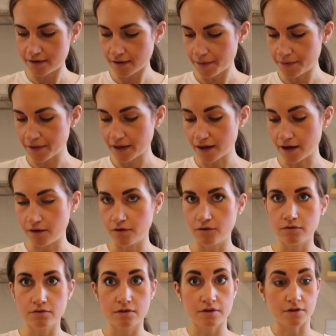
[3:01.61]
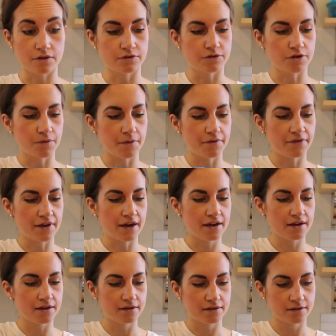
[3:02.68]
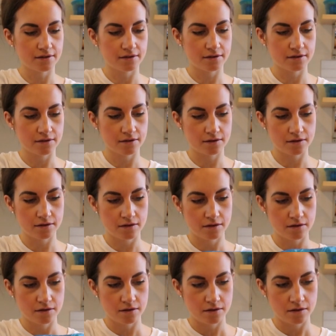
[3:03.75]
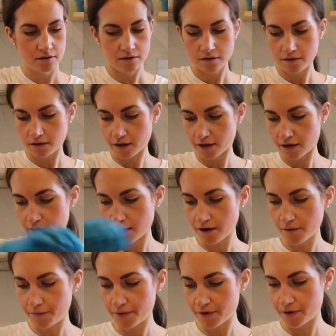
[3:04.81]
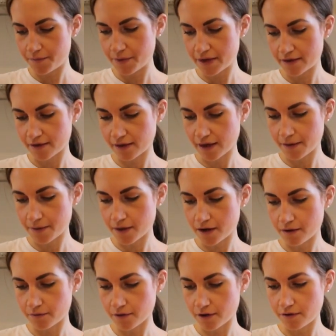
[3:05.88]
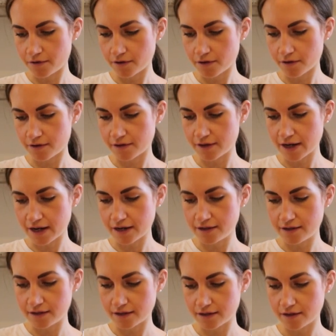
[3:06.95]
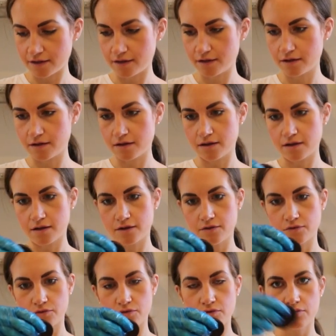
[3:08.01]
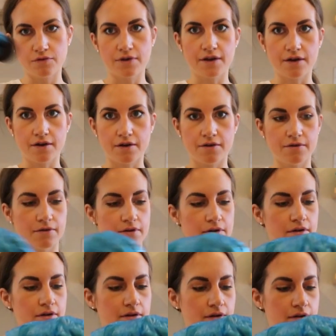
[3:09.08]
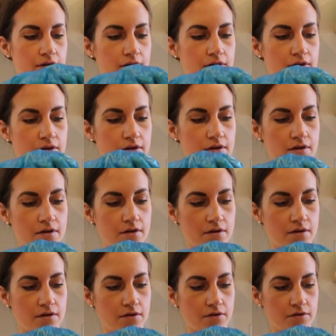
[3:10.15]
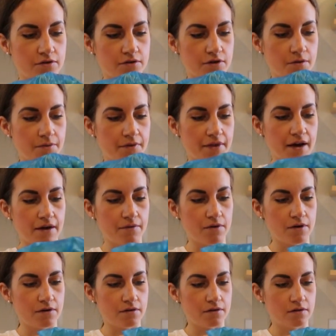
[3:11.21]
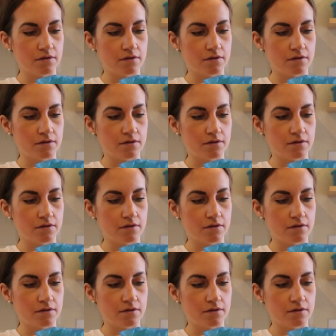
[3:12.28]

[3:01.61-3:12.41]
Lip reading: something else on top of that. It's like here, I'll put a biscuit and then I'm going to stand an Oreo on top of that one.